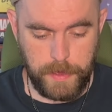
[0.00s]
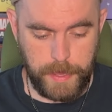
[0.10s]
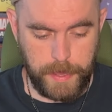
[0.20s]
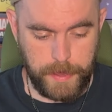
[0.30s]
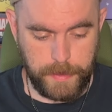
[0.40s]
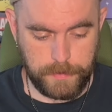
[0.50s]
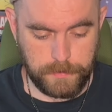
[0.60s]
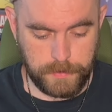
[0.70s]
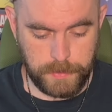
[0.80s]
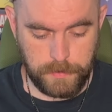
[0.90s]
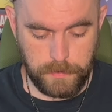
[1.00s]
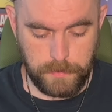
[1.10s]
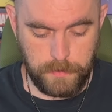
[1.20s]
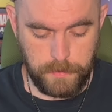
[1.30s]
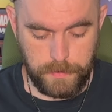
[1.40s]
and
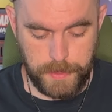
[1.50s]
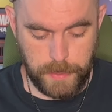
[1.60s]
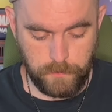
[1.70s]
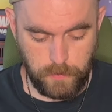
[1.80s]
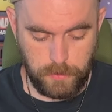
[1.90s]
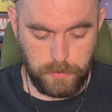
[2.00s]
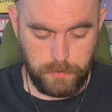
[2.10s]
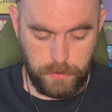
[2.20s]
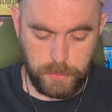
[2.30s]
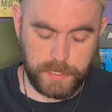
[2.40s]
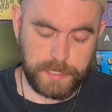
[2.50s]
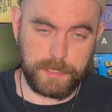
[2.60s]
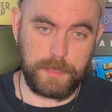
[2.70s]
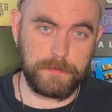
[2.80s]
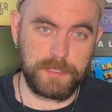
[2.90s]
then we'll look at the
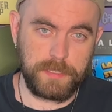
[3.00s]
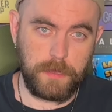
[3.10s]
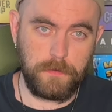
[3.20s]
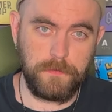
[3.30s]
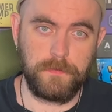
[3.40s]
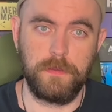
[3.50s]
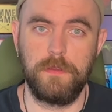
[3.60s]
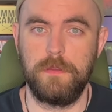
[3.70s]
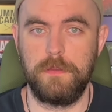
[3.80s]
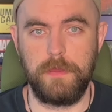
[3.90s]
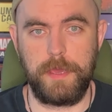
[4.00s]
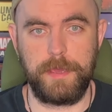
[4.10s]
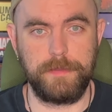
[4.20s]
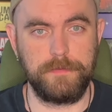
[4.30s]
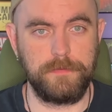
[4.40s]
game itself
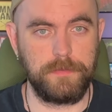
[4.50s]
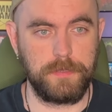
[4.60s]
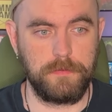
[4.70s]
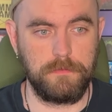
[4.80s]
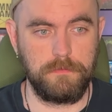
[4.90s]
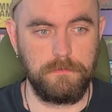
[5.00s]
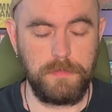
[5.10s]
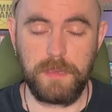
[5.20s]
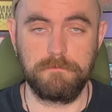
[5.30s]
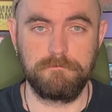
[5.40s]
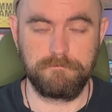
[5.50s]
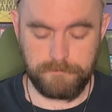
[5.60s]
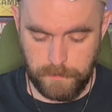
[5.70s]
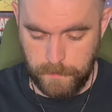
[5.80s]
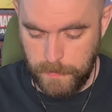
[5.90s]
and yeah.
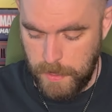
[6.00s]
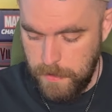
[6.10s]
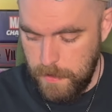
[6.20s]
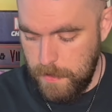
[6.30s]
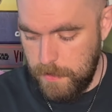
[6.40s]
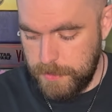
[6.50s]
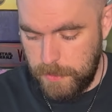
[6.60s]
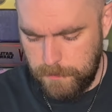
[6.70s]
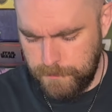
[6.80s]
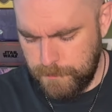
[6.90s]
So